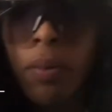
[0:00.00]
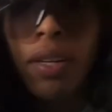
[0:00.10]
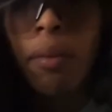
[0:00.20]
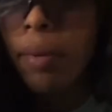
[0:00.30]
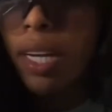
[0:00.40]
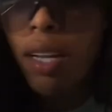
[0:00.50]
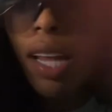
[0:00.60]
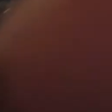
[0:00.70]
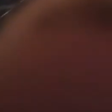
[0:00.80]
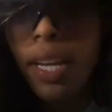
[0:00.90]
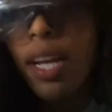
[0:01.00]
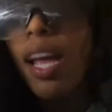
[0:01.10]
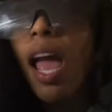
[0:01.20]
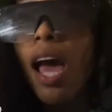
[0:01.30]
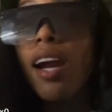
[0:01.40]
support. I'm gonna get on live
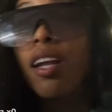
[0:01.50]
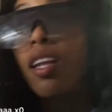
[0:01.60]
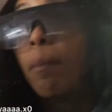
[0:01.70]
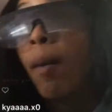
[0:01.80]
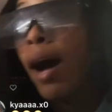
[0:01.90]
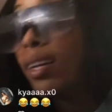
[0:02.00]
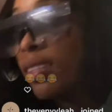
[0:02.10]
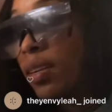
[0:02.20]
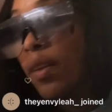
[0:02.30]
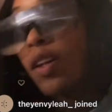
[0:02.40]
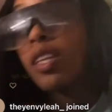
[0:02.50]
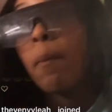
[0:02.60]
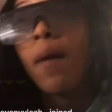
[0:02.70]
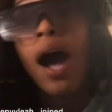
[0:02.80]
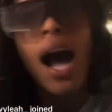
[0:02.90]
at another positive note,
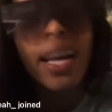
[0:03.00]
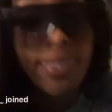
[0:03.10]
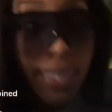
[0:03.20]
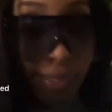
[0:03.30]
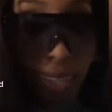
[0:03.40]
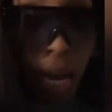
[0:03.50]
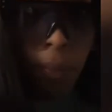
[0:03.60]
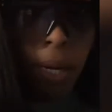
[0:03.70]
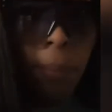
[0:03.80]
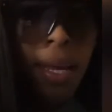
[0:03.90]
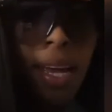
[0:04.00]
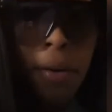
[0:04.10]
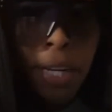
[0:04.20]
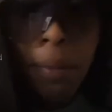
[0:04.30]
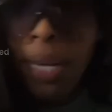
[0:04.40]
the positive time when
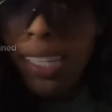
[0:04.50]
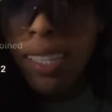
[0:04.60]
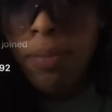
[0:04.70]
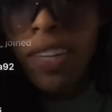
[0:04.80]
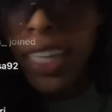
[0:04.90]
I'm eating some